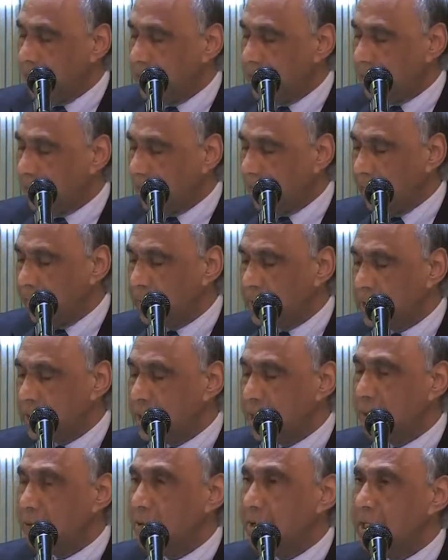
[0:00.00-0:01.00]
Develop
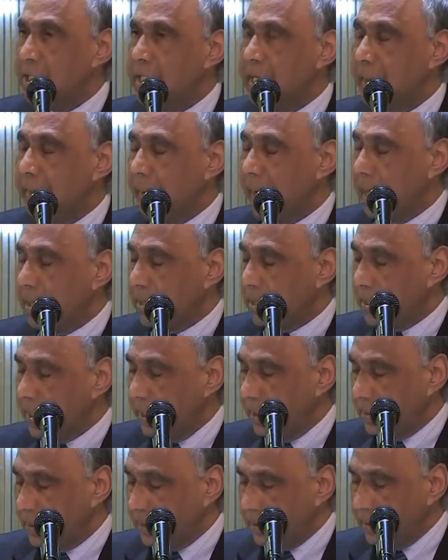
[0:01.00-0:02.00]
stories that matter
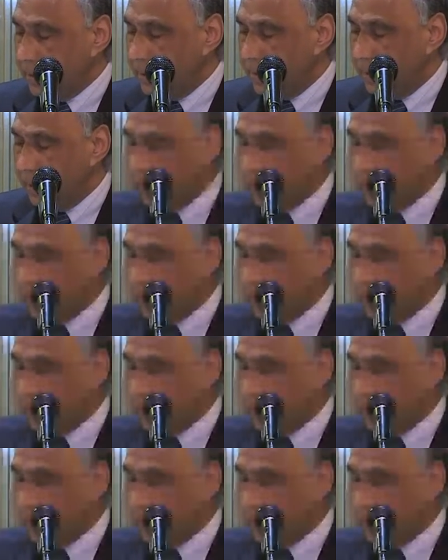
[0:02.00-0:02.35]
here